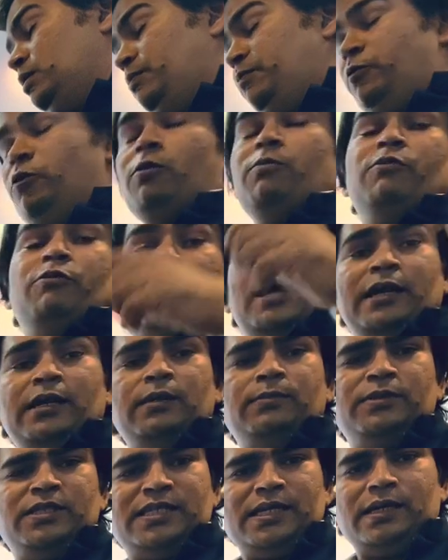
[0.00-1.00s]
From
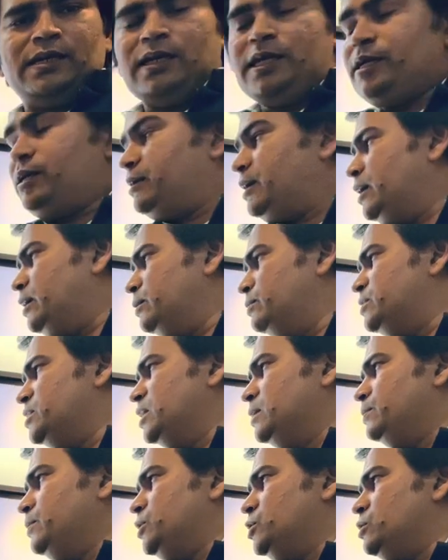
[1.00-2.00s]
random set, like random
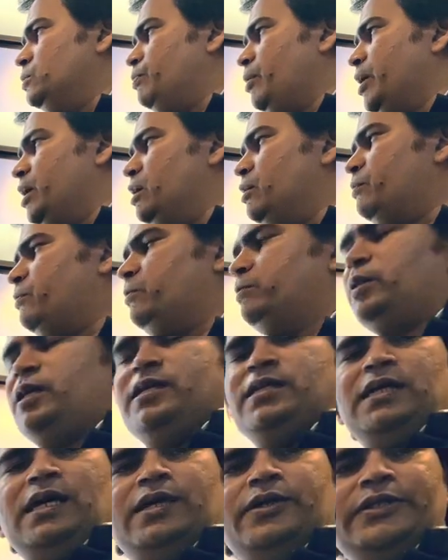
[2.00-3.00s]
set means you're picking up from the
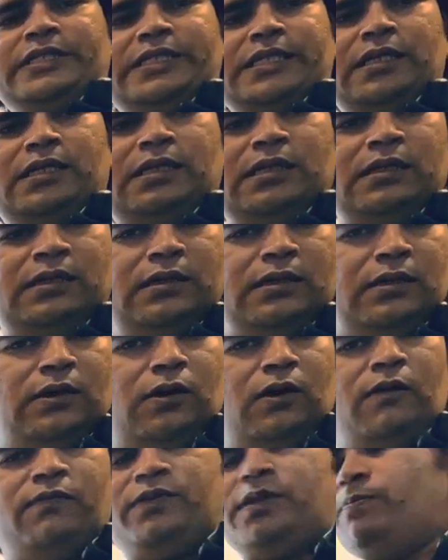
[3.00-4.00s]
entire set
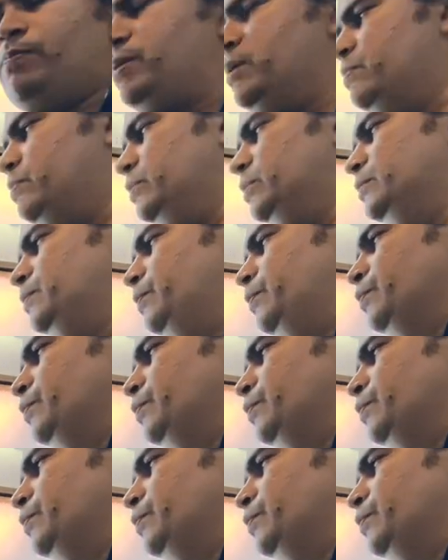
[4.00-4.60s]
of the people.